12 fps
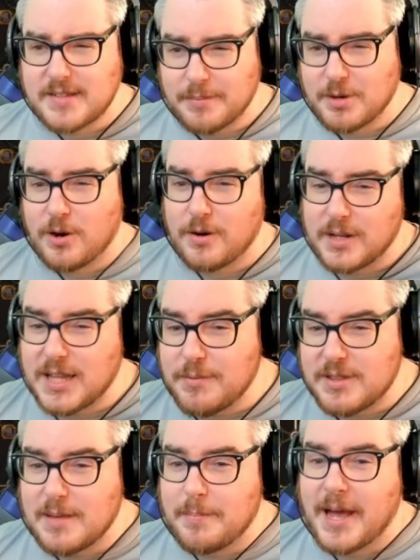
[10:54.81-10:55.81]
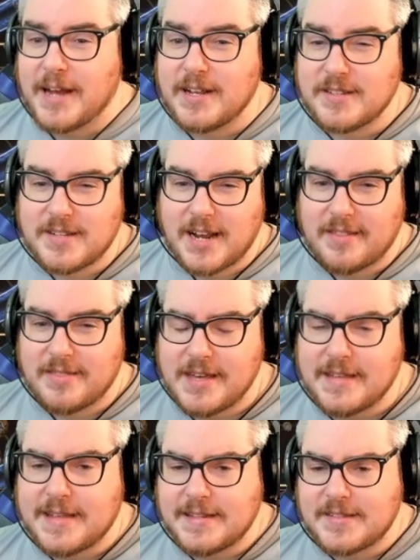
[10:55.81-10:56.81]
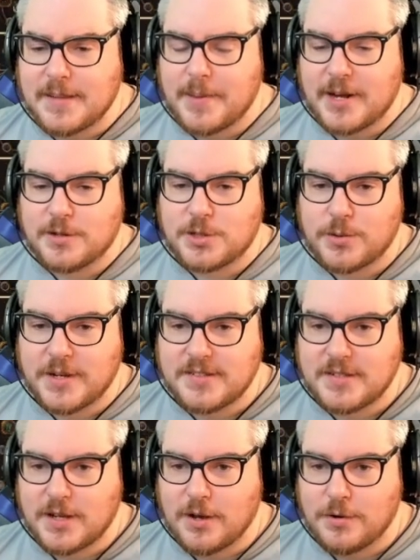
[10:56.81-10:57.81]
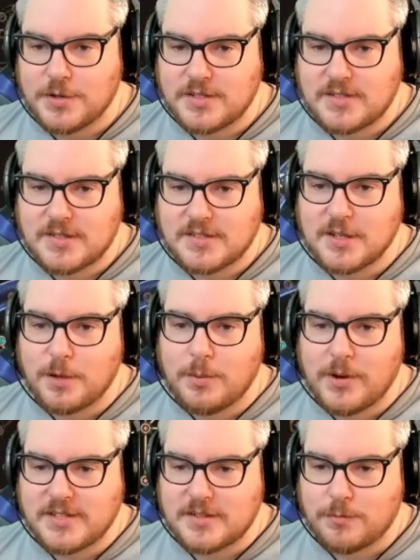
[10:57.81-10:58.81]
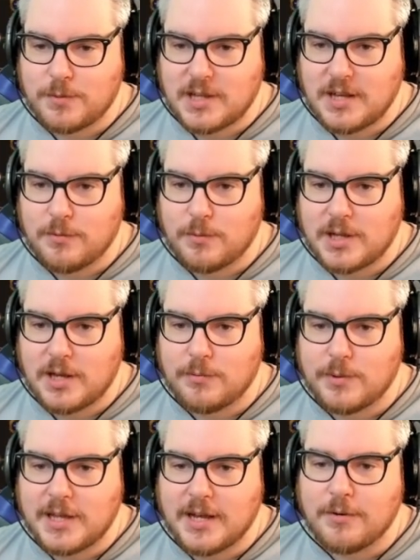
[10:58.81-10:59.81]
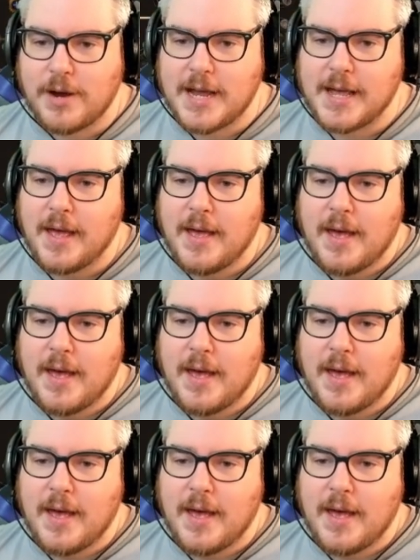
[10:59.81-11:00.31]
I'm currently with the bandits, and I think that's the better choice to go. Just the skill points are really, really, really great.